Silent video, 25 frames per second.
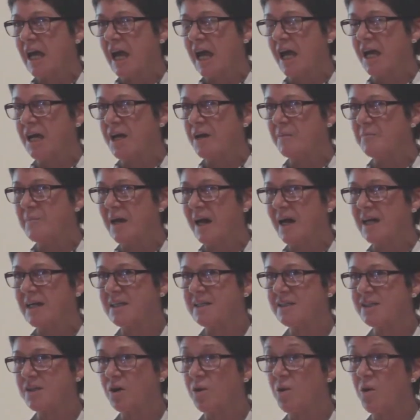
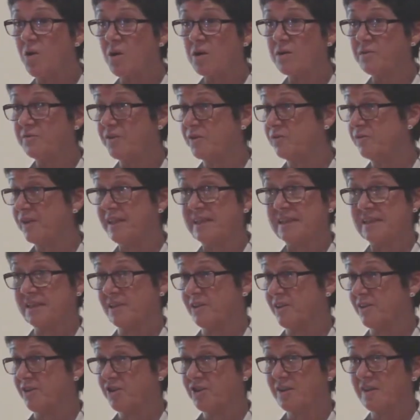And all of the
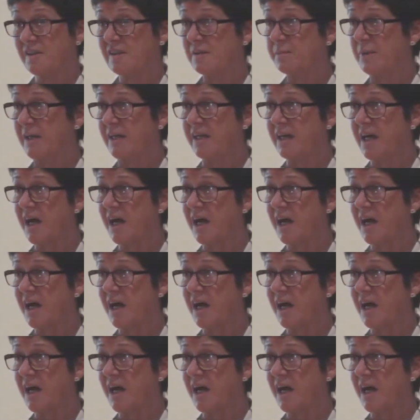research that's been